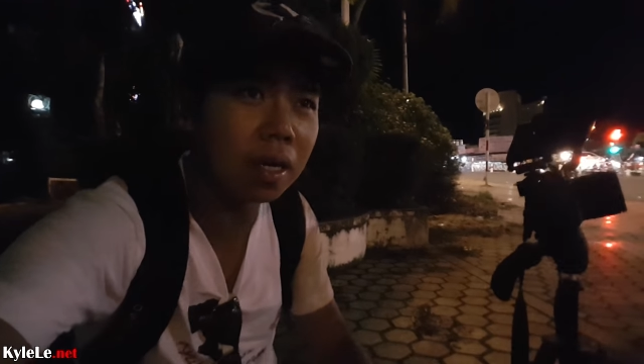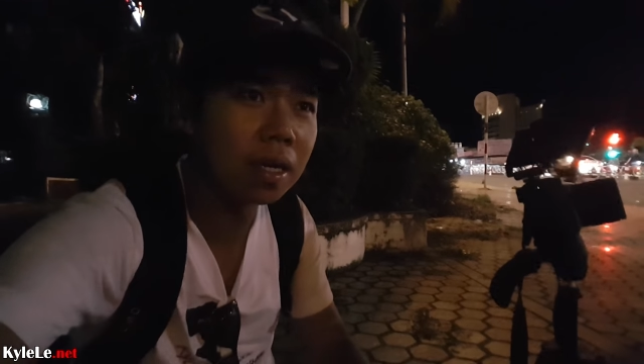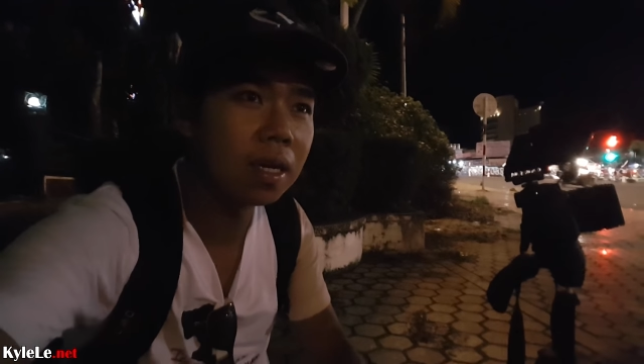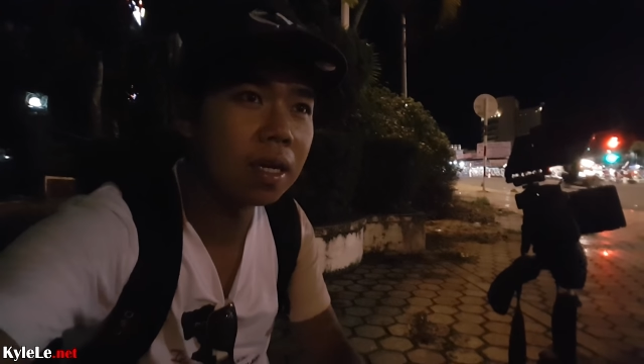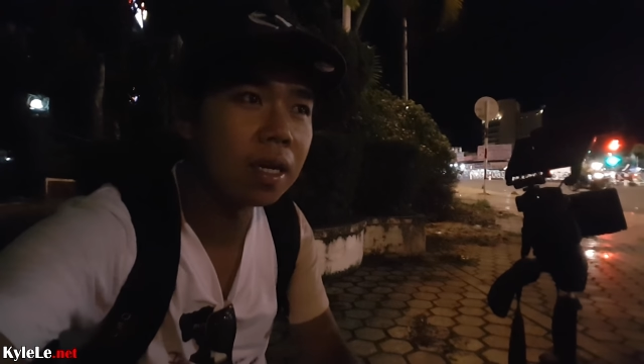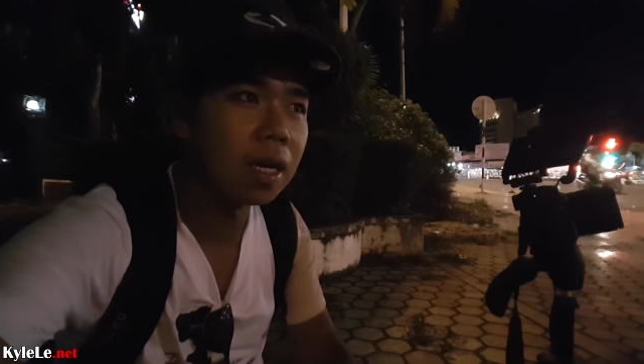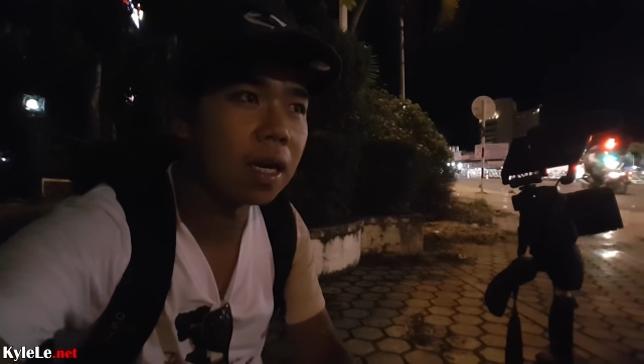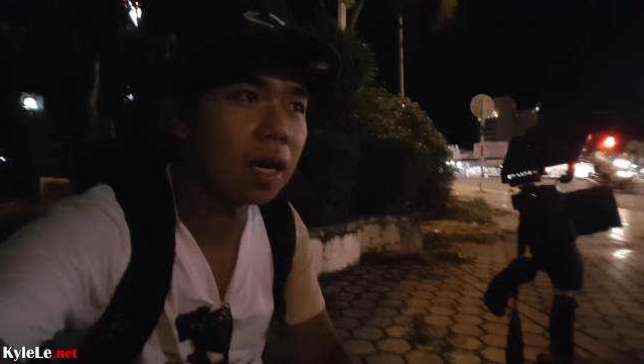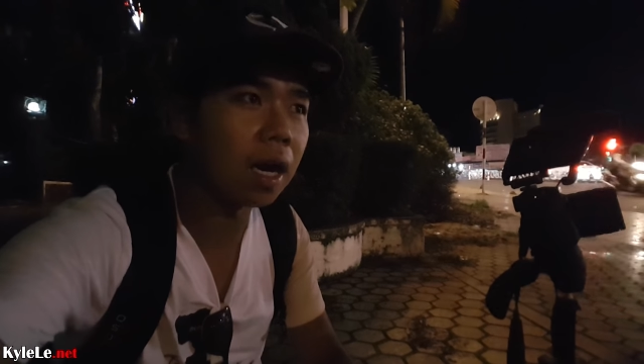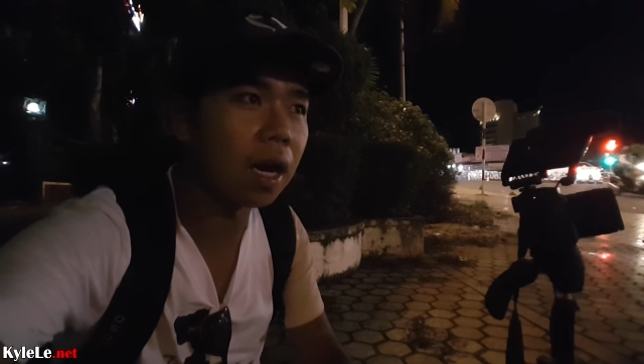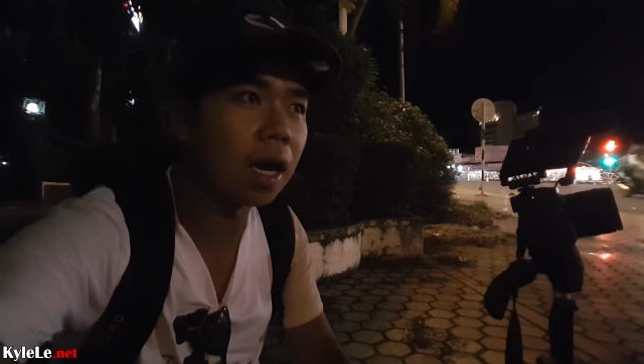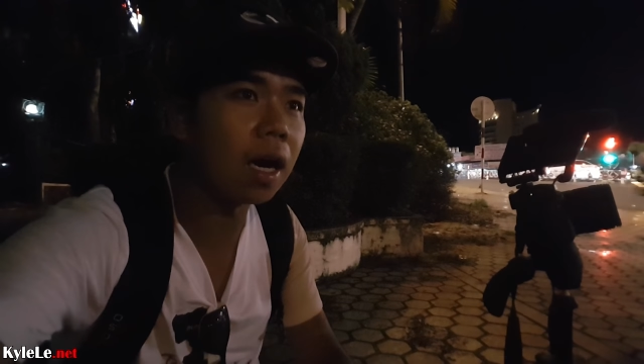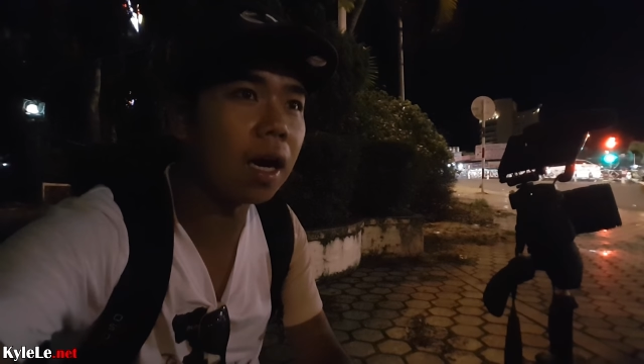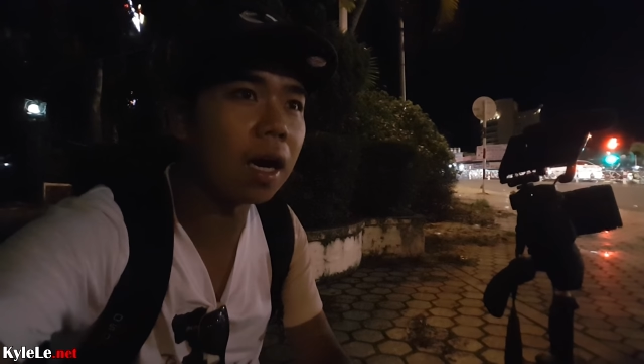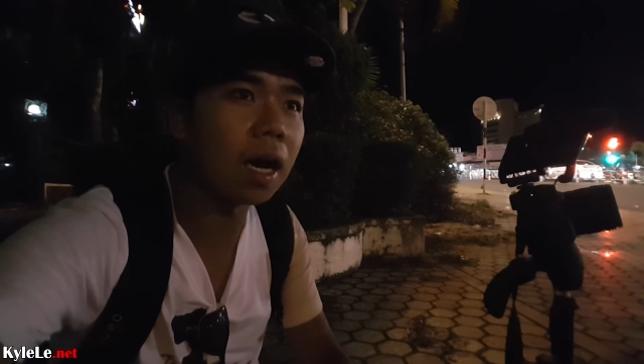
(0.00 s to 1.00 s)

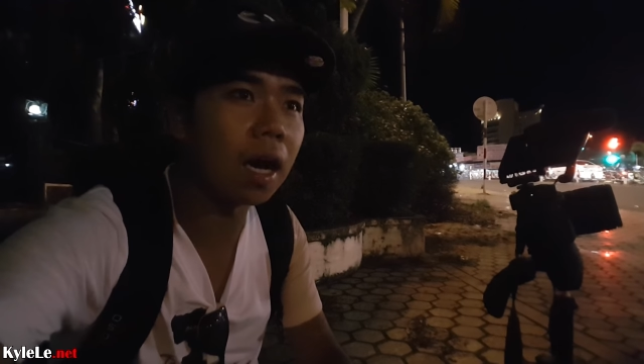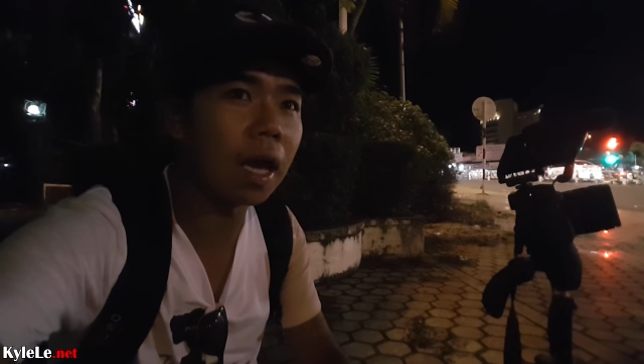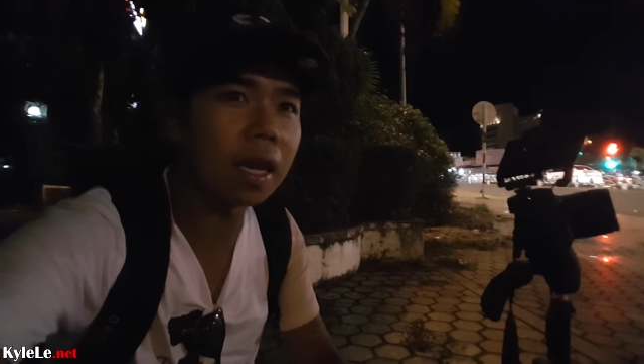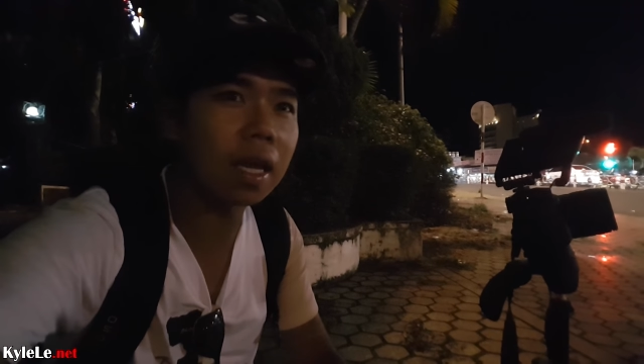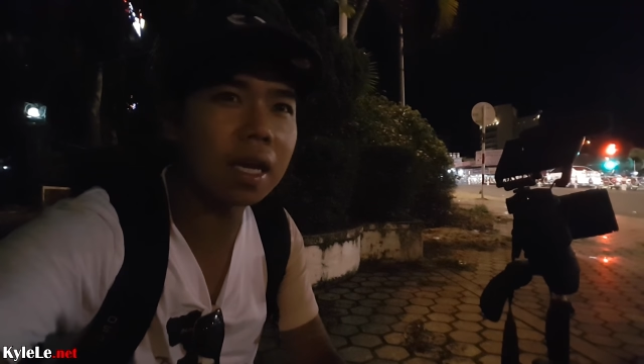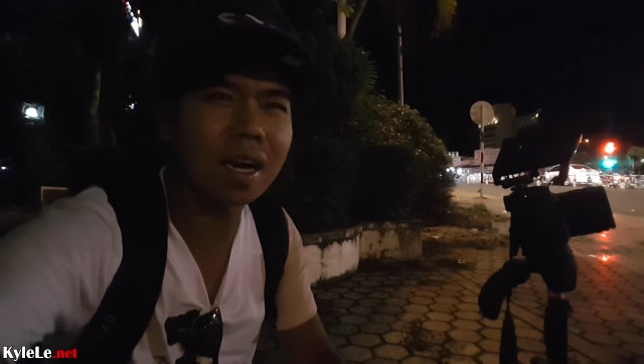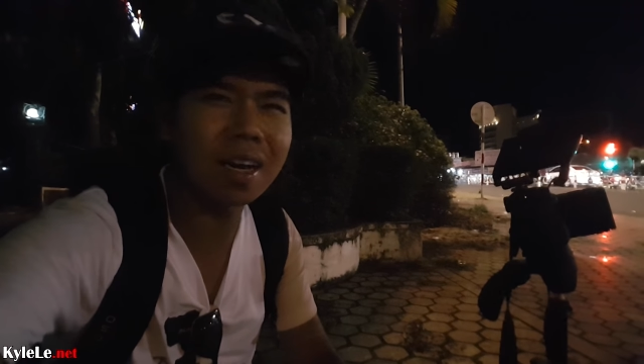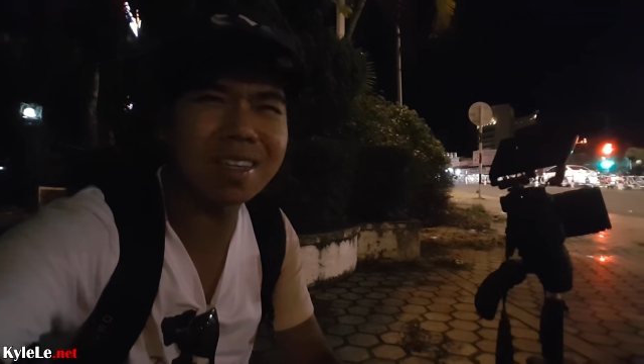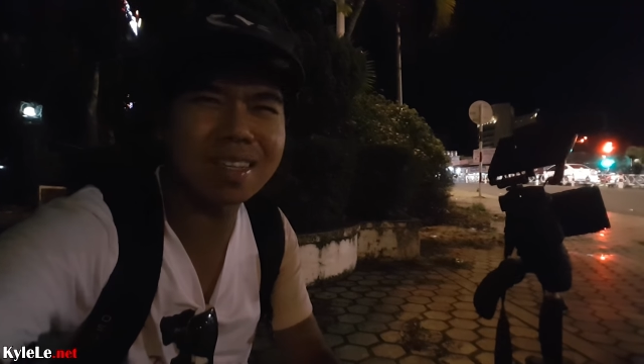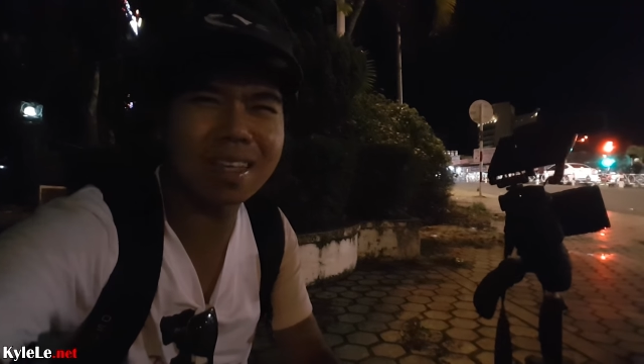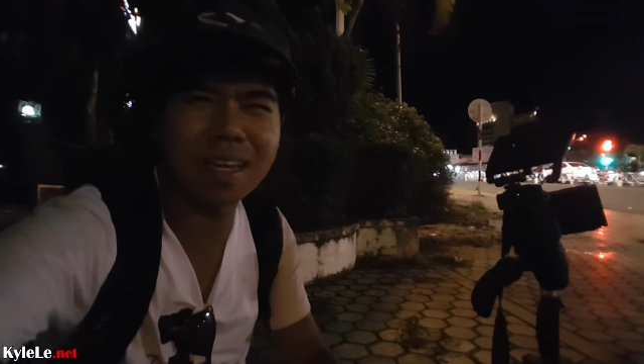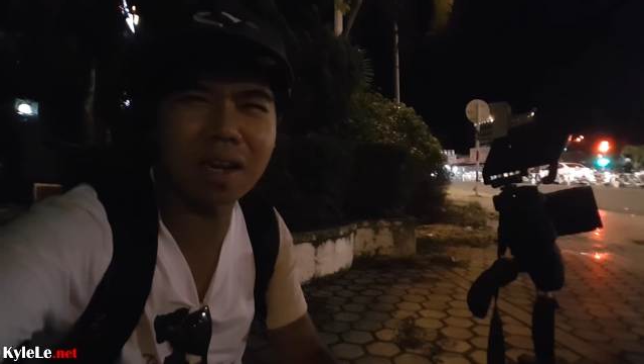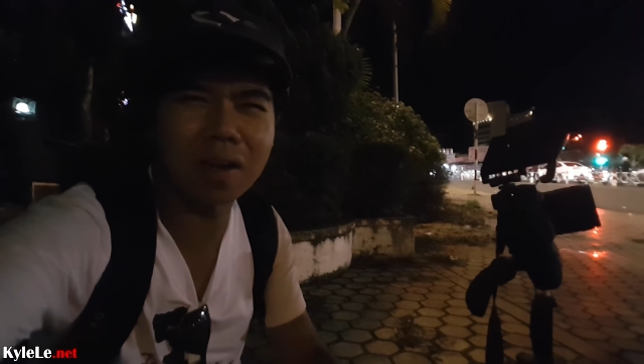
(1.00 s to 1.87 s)
and it costs like,